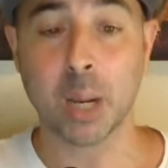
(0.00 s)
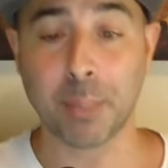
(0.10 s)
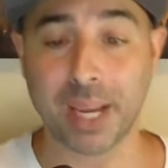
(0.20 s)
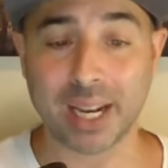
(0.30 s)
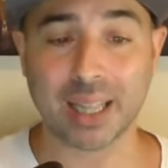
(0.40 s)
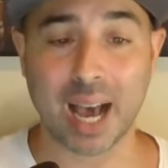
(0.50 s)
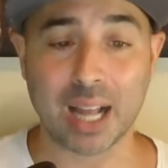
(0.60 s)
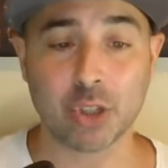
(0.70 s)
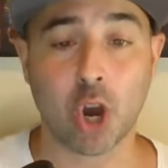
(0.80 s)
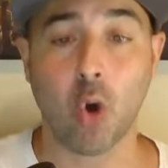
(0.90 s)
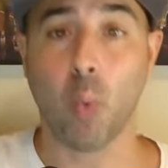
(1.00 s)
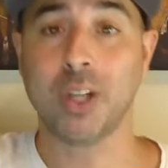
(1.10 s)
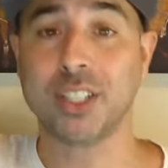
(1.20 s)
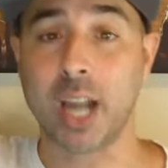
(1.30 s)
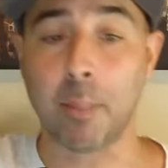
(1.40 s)
Pete Alonso
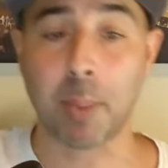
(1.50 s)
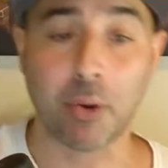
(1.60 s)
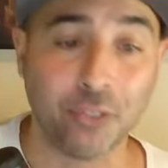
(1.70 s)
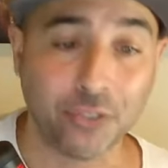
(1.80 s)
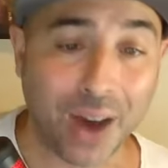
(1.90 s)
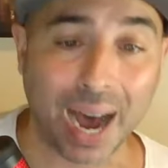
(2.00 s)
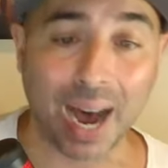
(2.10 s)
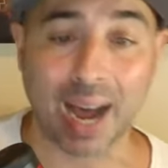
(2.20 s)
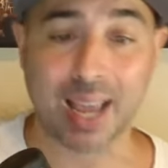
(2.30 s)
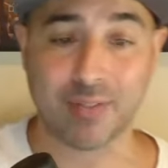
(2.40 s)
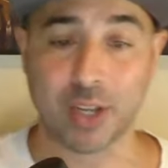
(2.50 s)
was number five